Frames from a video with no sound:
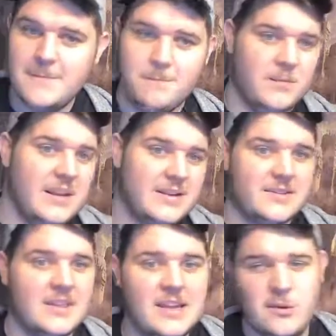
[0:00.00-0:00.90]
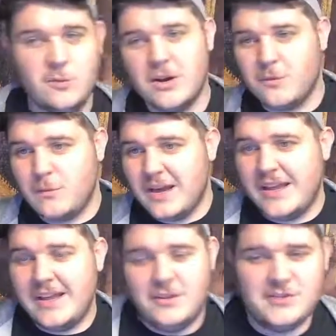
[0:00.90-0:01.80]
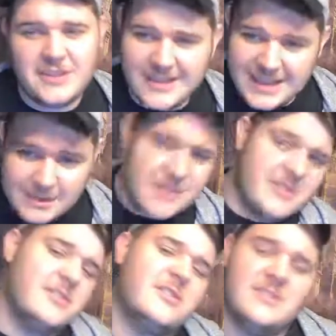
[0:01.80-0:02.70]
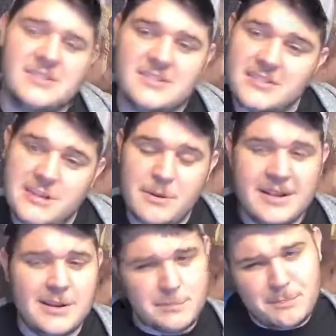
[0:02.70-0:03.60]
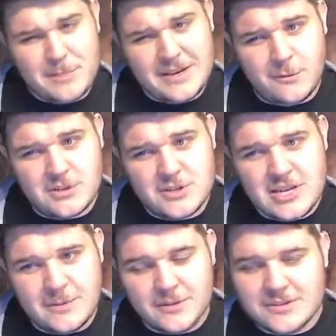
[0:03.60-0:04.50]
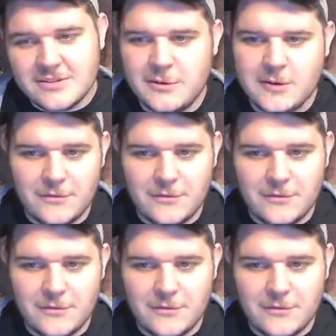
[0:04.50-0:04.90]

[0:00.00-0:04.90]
Next thing, you run away, you see the enemy starts to slip in it. Depending on what your DM wants to do, if they're